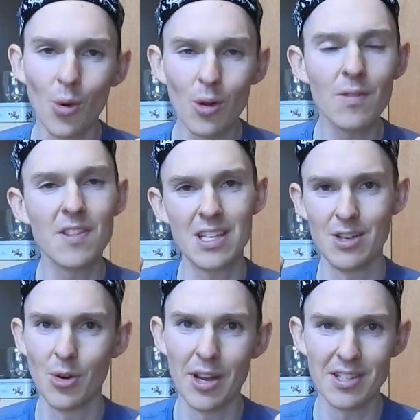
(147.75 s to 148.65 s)
all of
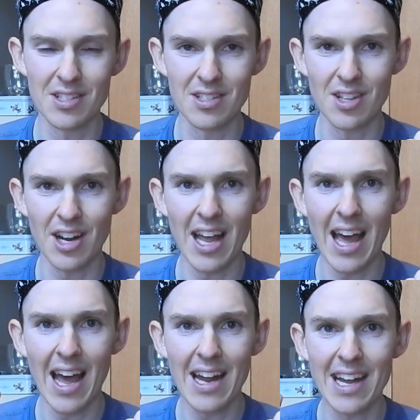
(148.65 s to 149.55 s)
the annoyances that
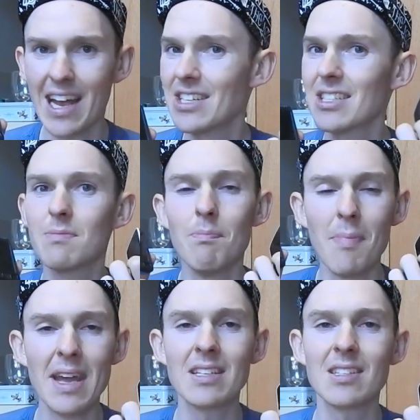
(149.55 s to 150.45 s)
I had and
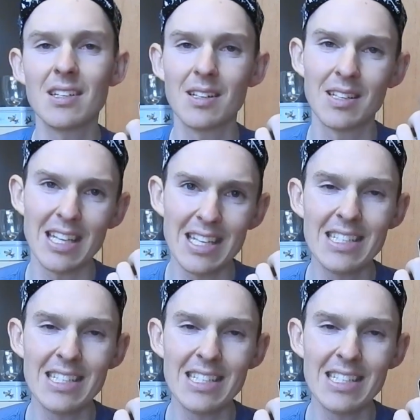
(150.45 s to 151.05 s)
just makes it